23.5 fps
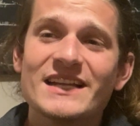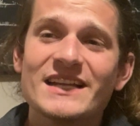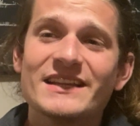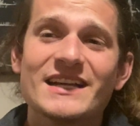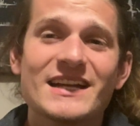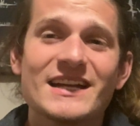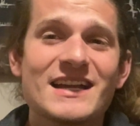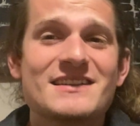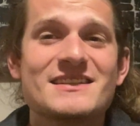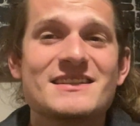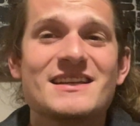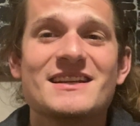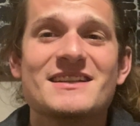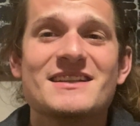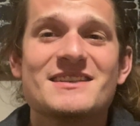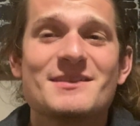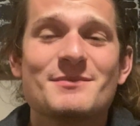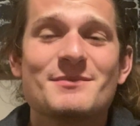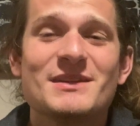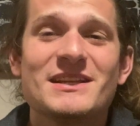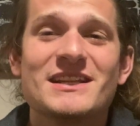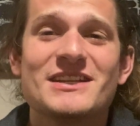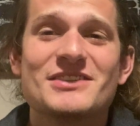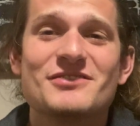Like I said, it's
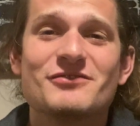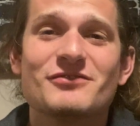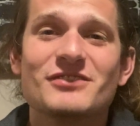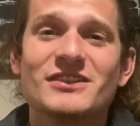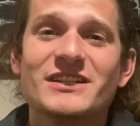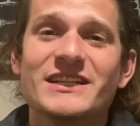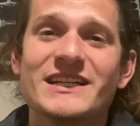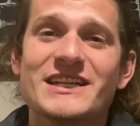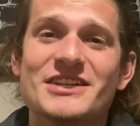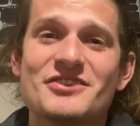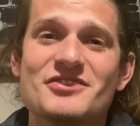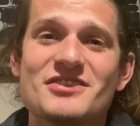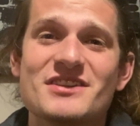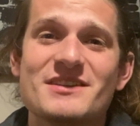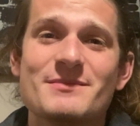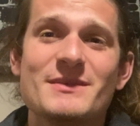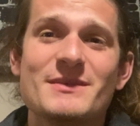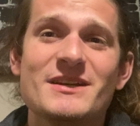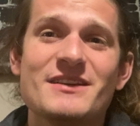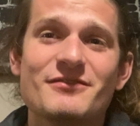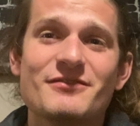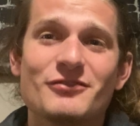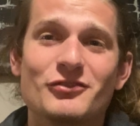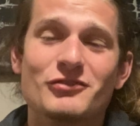something that's really interested
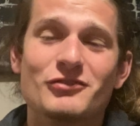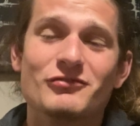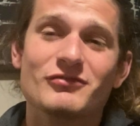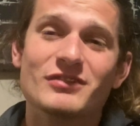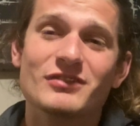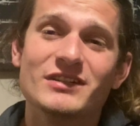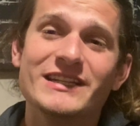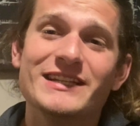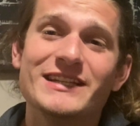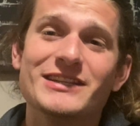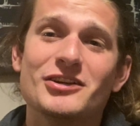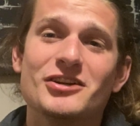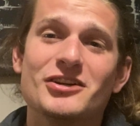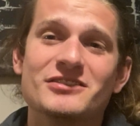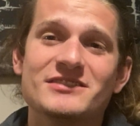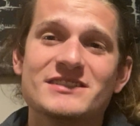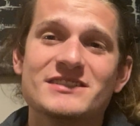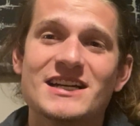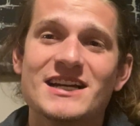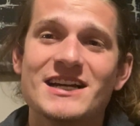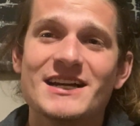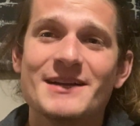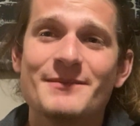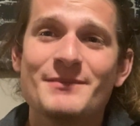me for a really long
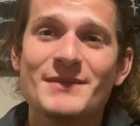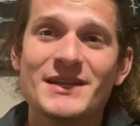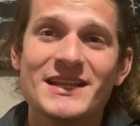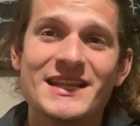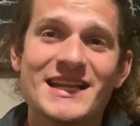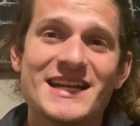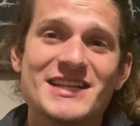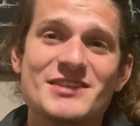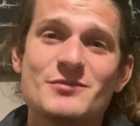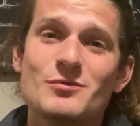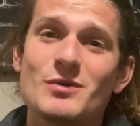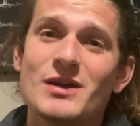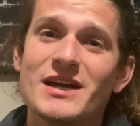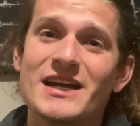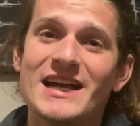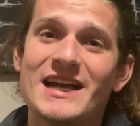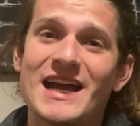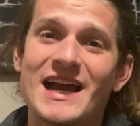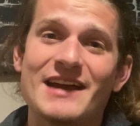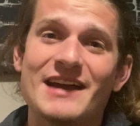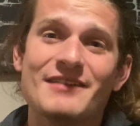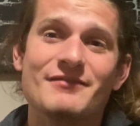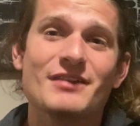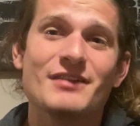time, and that's why
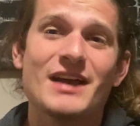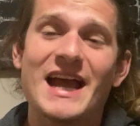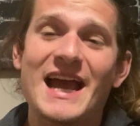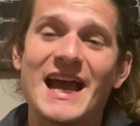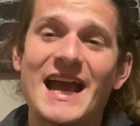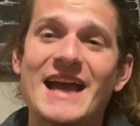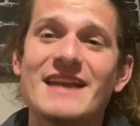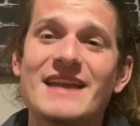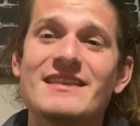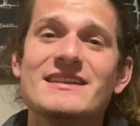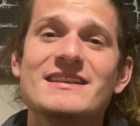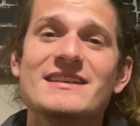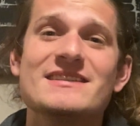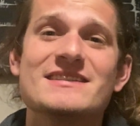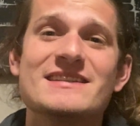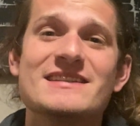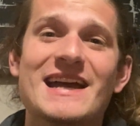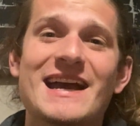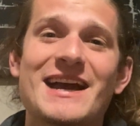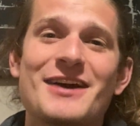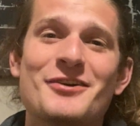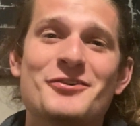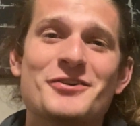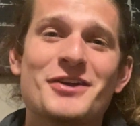I've had these
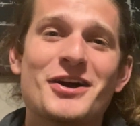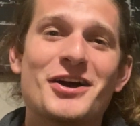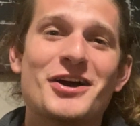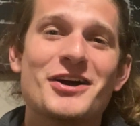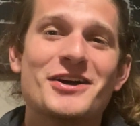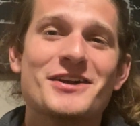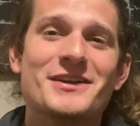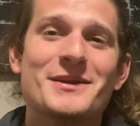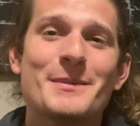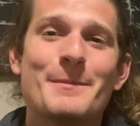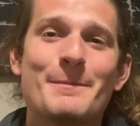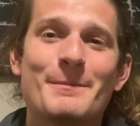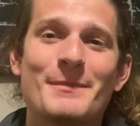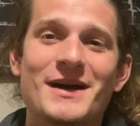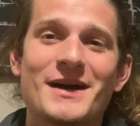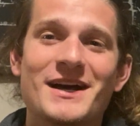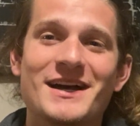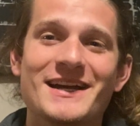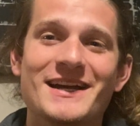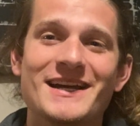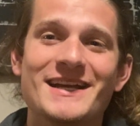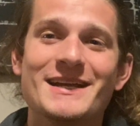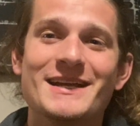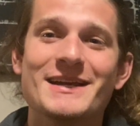down on
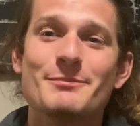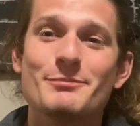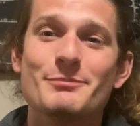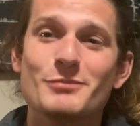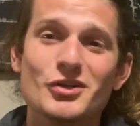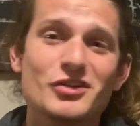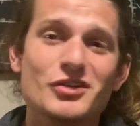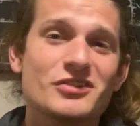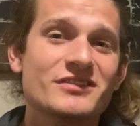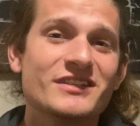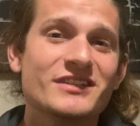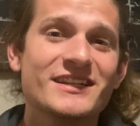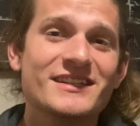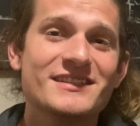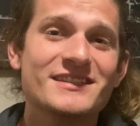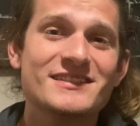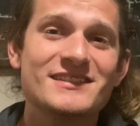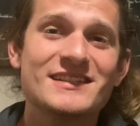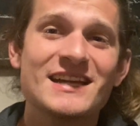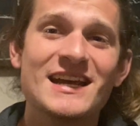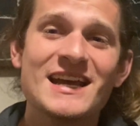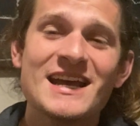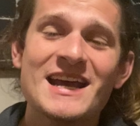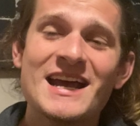my book
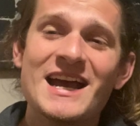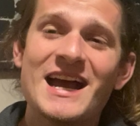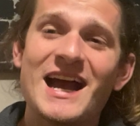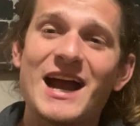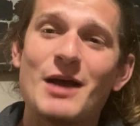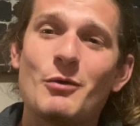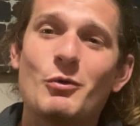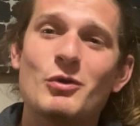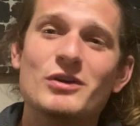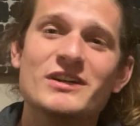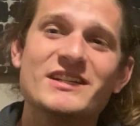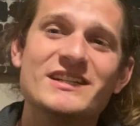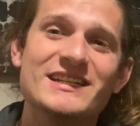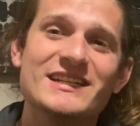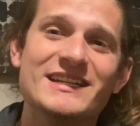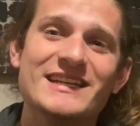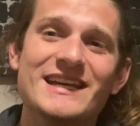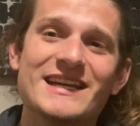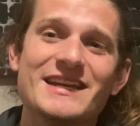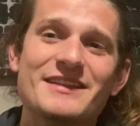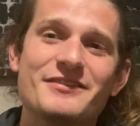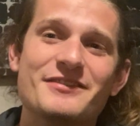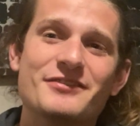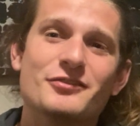list. I wanted to
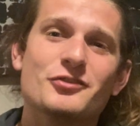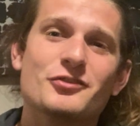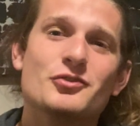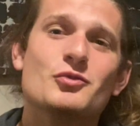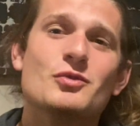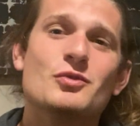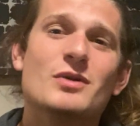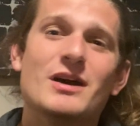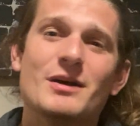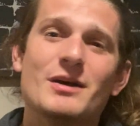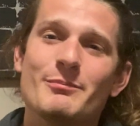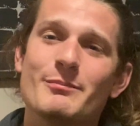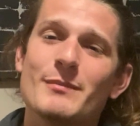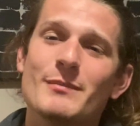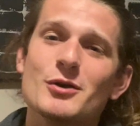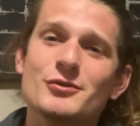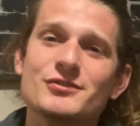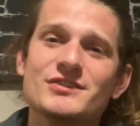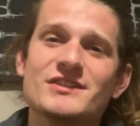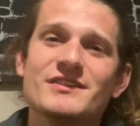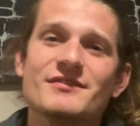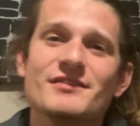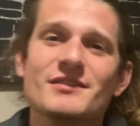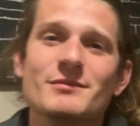get through
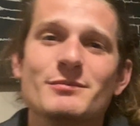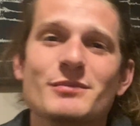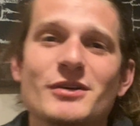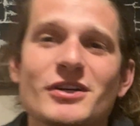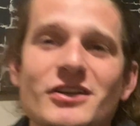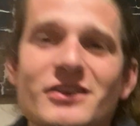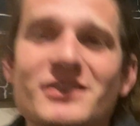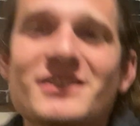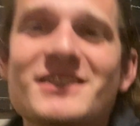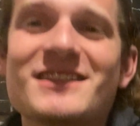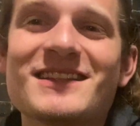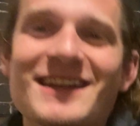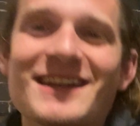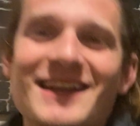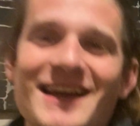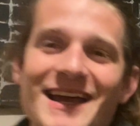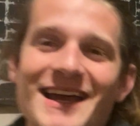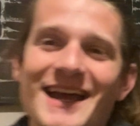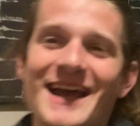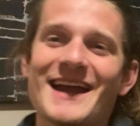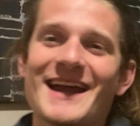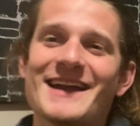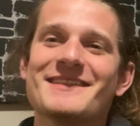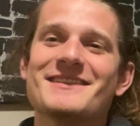most of the books that I
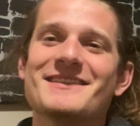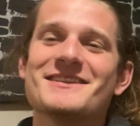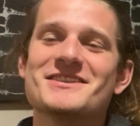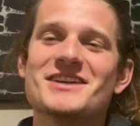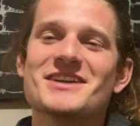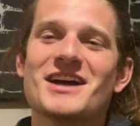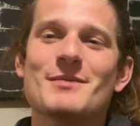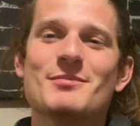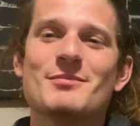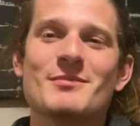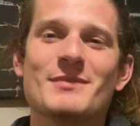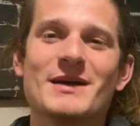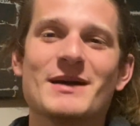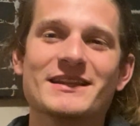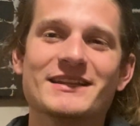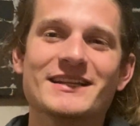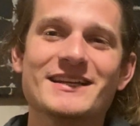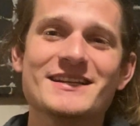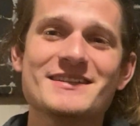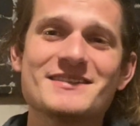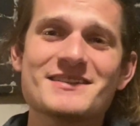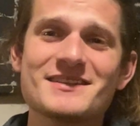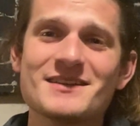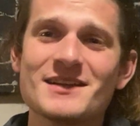had at the top of my
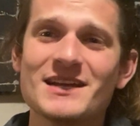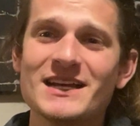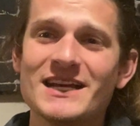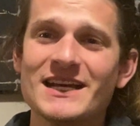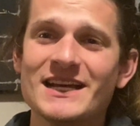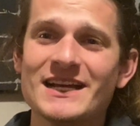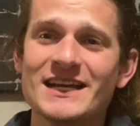list